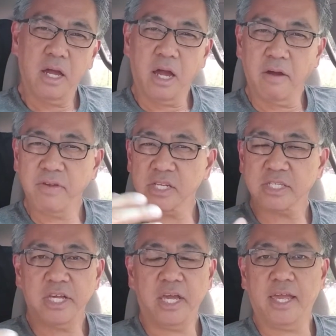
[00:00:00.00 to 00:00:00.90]

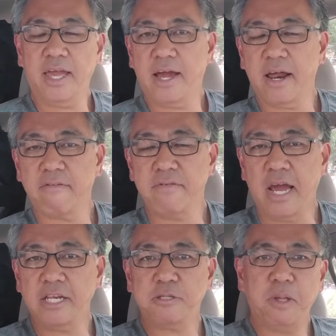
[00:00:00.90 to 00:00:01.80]
obviously, you can't have
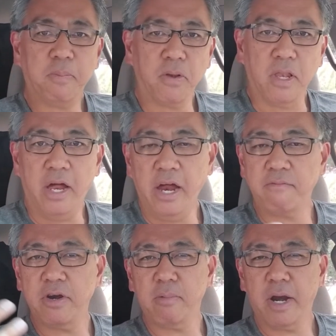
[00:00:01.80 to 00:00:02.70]
nice people
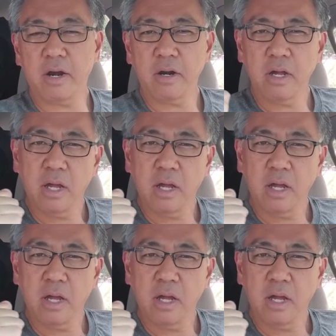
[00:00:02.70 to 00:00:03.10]
everywhere,